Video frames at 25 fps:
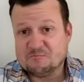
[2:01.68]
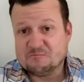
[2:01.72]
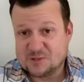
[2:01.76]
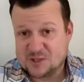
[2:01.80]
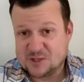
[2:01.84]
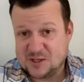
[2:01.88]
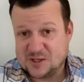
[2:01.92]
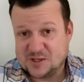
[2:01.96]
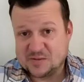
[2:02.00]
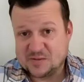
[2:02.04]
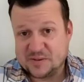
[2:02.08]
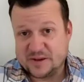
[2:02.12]

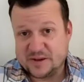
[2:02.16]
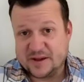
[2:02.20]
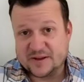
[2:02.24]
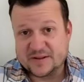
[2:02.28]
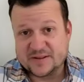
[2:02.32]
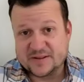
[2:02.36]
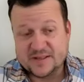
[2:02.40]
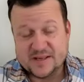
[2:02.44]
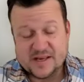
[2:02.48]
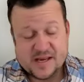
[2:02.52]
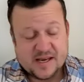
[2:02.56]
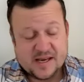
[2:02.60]

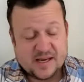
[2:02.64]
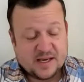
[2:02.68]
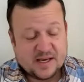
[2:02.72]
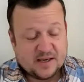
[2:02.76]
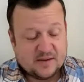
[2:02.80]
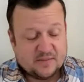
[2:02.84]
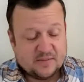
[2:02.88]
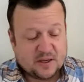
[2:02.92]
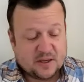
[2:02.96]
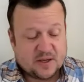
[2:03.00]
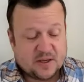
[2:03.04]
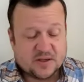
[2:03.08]
suspect,
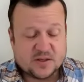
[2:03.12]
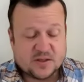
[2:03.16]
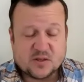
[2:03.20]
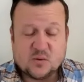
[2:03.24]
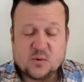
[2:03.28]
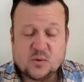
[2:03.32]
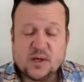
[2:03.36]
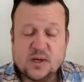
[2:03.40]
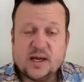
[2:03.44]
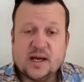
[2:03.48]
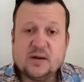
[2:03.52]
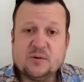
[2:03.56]
because the
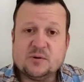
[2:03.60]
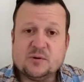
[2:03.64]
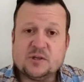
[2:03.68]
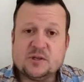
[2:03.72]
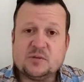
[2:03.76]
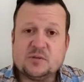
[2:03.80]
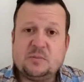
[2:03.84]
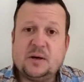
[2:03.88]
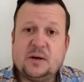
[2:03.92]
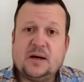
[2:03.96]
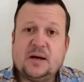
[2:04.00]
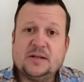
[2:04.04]
way I
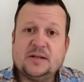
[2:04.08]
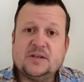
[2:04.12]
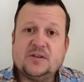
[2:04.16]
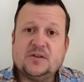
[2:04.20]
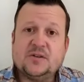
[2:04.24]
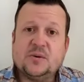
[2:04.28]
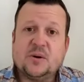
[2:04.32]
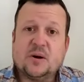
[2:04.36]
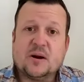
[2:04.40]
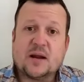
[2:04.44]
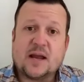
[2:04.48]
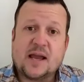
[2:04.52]
responded
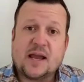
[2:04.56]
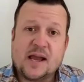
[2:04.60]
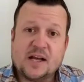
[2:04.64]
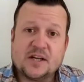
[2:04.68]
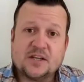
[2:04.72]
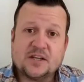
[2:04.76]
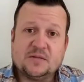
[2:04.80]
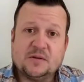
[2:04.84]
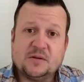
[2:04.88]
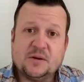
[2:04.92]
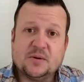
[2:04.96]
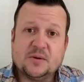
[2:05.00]
to our
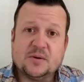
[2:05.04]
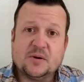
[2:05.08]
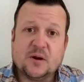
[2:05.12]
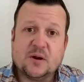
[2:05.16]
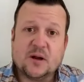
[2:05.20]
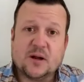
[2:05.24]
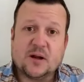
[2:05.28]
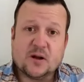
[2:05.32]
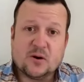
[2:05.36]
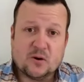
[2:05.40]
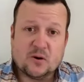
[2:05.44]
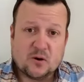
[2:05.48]
cash flow
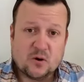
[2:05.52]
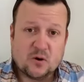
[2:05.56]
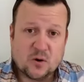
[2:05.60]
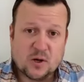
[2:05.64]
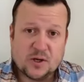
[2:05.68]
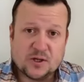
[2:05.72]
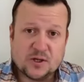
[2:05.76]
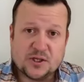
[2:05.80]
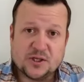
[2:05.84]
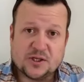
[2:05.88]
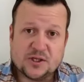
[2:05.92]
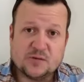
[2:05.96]

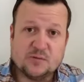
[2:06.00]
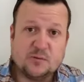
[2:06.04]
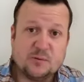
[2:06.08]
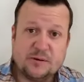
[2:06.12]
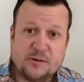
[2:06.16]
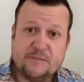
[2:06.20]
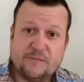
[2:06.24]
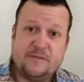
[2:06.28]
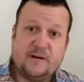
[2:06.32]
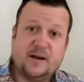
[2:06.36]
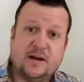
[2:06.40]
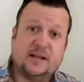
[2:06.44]
crunches when we
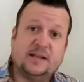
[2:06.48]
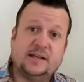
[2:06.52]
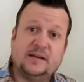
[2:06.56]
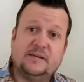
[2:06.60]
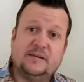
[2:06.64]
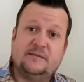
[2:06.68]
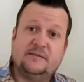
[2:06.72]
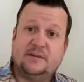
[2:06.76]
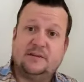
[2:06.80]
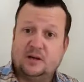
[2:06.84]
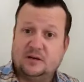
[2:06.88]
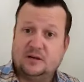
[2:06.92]
finally
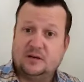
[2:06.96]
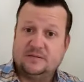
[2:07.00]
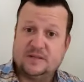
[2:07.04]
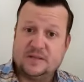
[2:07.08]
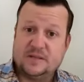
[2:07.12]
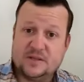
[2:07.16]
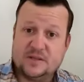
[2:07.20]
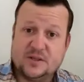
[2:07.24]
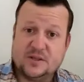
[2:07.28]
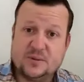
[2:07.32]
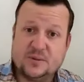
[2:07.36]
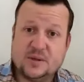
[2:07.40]
evolved
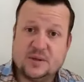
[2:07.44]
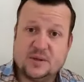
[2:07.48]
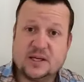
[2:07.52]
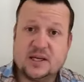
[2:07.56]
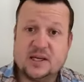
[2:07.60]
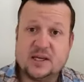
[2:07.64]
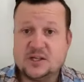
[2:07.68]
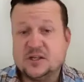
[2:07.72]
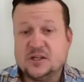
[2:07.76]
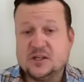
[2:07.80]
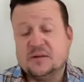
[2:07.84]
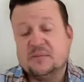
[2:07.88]
into a
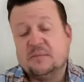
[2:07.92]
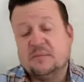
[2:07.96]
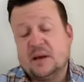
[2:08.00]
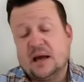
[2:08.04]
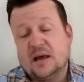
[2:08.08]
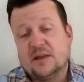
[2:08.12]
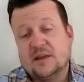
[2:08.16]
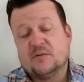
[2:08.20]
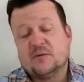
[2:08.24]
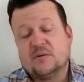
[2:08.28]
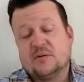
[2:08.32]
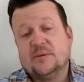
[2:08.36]
kitchen and
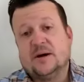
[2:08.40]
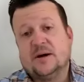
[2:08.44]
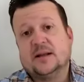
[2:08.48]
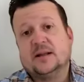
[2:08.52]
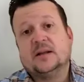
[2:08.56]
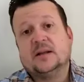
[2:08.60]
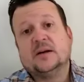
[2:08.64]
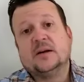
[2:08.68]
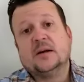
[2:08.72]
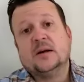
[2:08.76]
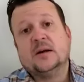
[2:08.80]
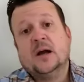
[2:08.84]
bath
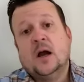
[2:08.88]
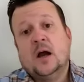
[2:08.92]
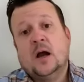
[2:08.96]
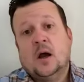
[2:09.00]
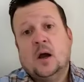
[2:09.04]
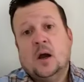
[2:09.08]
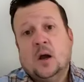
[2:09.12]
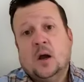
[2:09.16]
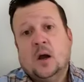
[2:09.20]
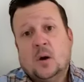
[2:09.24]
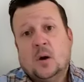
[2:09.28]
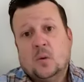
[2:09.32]
remodeler
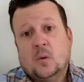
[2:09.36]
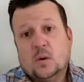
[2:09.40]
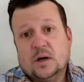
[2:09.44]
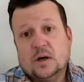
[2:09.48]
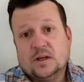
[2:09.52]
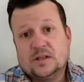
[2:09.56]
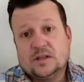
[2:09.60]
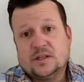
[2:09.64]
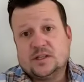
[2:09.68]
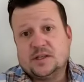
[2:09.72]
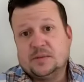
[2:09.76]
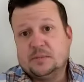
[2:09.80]

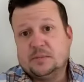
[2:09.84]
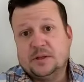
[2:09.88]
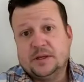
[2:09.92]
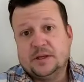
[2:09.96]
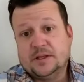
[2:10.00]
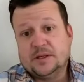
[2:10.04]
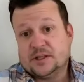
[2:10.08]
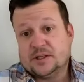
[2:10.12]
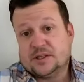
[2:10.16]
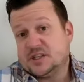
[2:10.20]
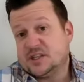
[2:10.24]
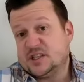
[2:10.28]
was simply
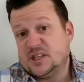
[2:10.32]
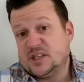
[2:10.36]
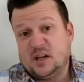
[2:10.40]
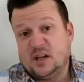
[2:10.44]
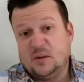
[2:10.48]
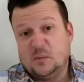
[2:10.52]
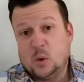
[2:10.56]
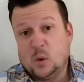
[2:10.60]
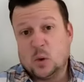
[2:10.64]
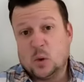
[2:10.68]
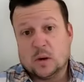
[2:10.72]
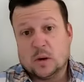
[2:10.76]
just to sell
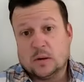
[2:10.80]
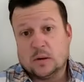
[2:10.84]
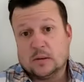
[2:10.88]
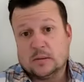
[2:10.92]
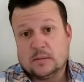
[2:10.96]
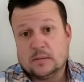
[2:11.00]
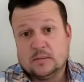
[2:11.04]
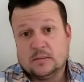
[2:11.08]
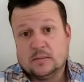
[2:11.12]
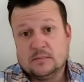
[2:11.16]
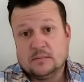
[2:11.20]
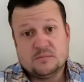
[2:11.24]
more,
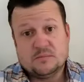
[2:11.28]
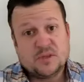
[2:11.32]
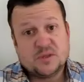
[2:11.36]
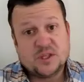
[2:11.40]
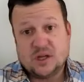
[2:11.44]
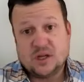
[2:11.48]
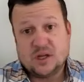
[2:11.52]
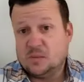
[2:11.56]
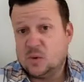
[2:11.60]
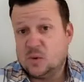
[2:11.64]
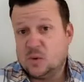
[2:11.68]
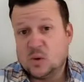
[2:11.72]

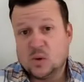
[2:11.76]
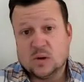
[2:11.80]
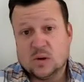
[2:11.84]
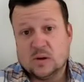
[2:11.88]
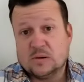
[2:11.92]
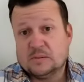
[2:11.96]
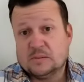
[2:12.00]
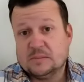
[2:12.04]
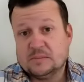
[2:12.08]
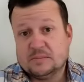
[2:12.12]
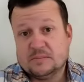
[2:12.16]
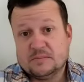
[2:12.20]
sell
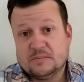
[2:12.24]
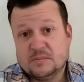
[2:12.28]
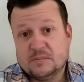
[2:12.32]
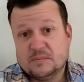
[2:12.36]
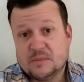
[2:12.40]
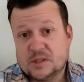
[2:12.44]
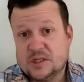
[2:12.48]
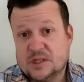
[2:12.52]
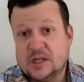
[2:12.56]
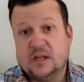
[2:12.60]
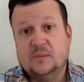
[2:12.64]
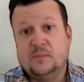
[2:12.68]
more,
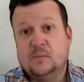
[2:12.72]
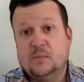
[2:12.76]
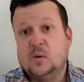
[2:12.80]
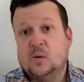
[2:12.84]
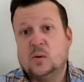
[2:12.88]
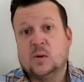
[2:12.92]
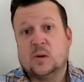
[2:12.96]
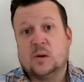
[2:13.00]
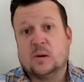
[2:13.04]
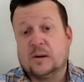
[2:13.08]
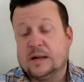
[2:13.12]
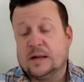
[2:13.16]
sell
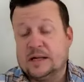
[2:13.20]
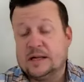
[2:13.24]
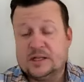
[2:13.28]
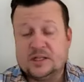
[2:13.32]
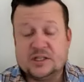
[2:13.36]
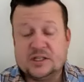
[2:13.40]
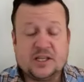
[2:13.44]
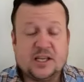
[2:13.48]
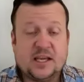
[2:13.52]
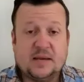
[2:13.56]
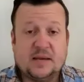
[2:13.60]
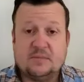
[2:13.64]
more. And it
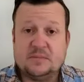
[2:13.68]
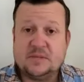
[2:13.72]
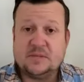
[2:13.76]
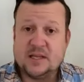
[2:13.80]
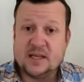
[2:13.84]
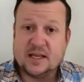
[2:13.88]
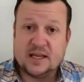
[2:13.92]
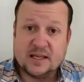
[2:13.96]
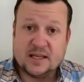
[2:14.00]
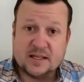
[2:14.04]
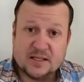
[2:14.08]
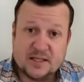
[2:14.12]
just kept
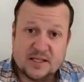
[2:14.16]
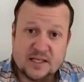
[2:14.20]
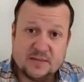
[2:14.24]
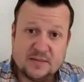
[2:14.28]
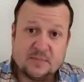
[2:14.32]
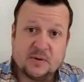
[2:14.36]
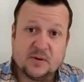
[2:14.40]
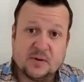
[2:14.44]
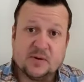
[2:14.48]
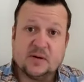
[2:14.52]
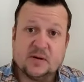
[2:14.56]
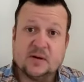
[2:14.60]
digging
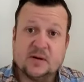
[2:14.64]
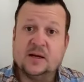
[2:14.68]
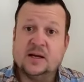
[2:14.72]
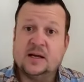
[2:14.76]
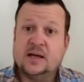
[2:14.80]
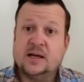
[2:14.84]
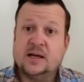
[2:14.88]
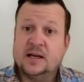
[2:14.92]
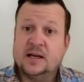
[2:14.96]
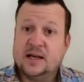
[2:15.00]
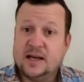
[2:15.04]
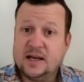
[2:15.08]
deeper
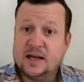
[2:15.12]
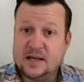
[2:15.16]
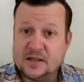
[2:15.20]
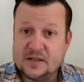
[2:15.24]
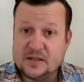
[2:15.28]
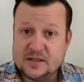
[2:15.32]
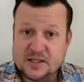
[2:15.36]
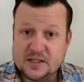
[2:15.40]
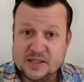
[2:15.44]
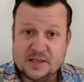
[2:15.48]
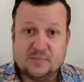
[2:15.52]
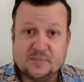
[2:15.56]
and
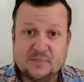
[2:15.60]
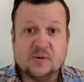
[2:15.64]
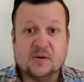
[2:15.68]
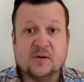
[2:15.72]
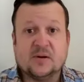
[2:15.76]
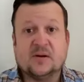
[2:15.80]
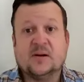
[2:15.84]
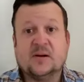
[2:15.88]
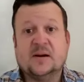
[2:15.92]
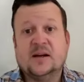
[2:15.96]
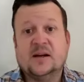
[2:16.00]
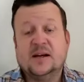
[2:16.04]

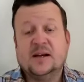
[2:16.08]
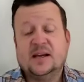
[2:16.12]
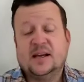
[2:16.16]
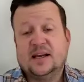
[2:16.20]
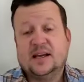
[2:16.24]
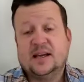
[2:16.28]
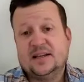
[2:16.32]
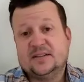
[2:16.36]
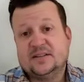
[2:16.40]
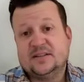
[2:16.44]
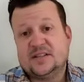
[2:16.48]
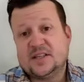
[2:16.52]
deeper
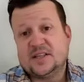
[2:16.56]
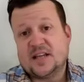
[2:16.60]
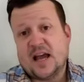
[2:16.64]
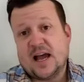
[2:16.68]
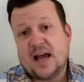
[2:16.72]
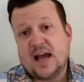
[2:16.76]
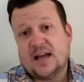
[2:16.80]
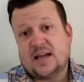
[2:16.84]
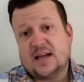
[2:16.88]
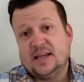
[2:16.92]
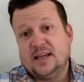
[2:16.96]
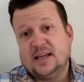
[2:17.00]
and
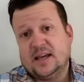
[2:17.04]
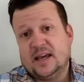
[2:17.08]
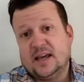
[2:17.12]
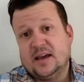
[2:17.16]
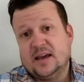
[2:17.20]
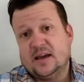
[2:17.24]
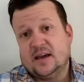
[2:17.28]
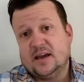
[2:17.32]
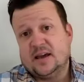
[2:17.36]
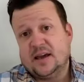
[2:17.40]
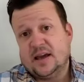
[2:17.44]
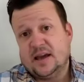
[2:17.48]
stacking
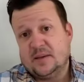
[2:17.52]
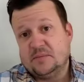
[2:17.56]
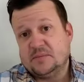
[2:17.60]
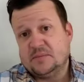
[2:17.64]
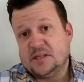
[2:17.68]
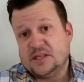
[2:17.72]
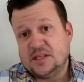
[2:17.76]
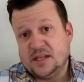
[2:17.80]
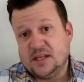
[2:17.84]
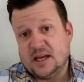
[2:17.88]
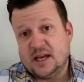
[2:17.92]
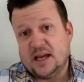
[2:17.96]

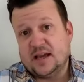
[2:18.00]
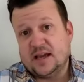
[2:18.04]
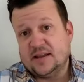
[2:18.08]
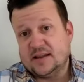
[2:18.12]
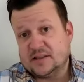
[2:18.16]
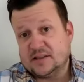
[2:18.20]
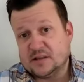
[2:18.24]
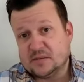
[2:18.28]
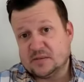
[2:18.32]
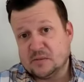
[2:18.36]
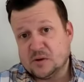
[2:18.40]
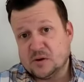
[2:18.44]
MCA,
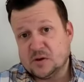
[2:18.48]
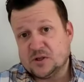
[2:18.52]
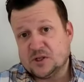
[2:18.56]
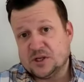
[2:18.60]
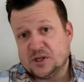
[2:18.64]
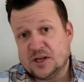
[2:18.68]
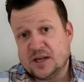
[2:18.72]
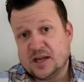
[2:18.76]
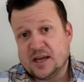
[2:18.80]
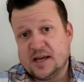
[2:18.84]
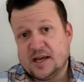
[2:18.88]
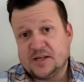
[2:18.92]
that's a
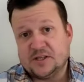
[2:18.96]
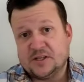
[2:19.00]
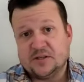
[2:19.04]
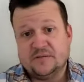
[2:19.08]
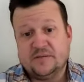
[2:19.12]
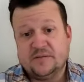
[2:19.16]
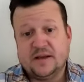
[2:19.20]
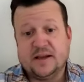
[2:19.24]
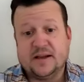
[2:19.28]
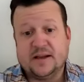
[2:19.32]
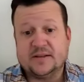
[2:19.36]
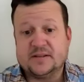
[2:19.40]
merchant cash
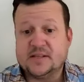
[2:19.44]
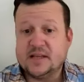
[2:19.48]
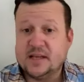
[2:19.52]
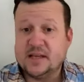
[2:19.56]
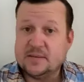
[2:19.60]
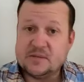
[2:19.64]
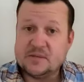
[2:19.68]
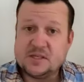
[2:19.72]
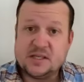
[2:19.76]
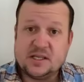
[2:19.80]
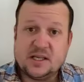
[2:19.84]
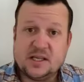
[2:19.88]
advance,
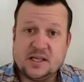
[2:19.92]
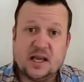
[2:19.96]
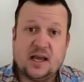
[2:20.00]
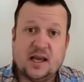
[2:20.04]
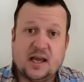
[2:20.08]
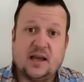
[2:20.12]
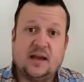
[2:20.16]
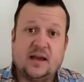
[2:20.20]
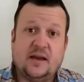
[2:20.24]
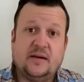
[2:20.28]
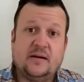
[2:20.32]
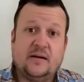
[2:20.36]

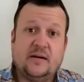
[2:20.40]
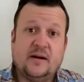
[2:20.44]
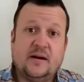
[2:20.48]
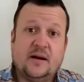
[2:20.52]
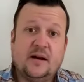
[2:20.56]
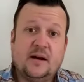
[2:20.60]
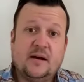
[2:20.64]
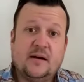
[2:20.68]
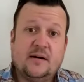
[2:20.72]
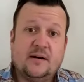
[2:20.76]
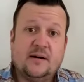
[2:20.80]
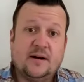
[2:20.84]
MCA
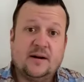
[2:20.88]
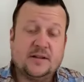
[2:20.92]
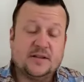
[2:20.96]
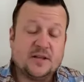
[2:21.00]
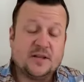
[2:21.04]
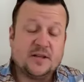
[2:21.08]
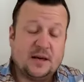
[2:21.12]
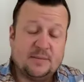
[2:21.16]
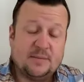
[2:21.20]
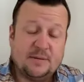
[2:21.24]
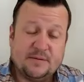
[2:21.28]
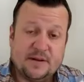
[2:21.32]
on
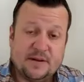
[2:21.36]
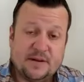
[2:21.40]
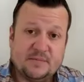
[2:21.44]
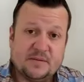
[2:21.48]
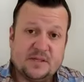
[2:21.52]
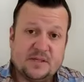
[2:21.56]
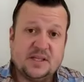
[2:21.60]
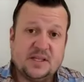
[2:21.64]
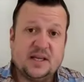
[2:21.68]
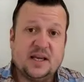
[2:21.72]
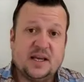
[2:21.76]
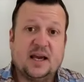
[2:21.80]
top of
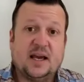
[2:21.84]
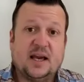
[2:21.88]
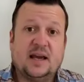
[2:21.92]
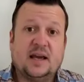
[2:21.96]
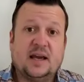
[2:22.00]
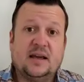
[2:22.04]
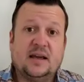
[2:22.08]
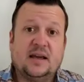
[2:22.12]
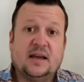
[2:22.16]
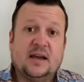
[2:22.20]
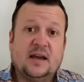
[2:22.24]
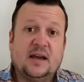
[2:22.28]

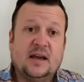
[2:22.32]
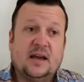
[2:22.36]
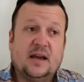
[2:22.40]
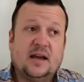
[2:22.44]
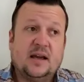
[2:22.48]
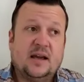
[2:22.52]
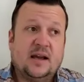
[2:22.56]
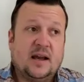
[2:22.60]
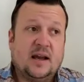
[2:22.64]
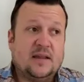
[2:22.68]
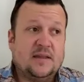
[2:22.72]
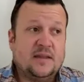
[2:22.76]
MCA.
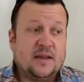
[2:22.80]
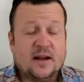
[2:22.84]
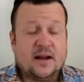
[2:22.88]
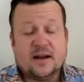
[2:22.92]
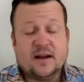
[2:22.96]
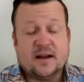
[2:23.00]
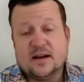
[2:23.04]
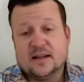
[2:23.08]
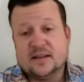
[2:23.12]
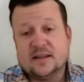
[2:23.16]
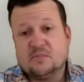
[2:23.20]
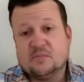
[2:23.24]
And then I
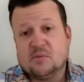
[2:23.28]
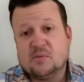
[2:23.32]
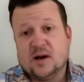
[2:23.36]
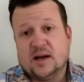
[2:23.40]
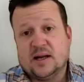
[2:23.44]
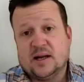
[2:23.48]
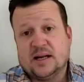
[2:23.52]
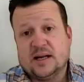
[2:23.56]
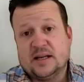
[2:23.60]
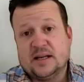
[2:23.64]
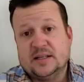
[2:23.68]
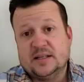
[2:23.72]
got the
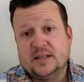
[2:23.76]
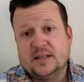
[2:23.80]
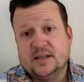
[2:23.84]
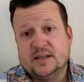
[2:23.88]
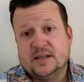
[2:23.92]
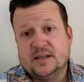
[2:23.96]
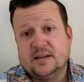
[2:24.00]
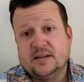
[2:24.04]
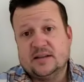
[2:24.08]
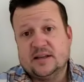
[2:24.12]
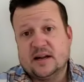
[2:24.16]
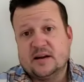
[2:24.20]
bright
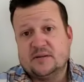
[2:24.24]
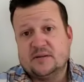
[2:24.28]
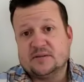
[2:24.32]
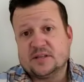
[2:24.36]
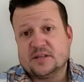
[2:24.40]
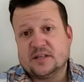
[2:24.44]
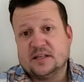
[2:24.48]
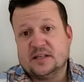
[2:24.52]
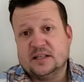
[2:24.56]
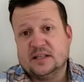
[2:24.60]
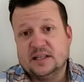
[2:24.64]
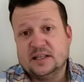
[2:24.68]
idea that I was
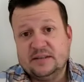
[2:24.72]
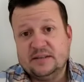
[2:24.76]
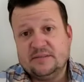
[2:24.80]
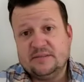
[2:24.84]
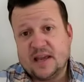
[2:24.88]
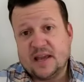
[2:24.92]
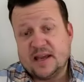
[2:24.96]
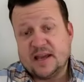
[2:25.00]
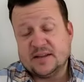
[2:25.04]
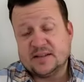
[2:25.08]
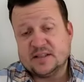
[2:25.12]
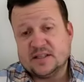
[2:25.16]
going to leave
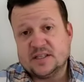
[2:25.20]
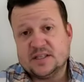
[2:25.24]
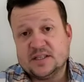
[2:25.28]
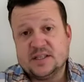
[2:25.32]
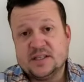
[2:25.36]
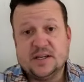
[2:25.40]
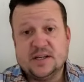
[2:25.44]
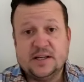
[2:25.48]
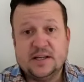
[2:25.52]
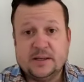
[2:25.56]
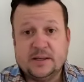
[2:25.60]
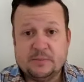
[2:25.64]
Kansas
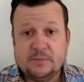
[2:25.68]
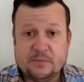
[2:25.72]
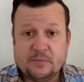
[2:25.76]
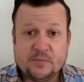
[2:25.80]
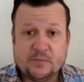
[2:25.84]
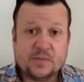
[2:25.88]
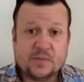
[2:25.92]
City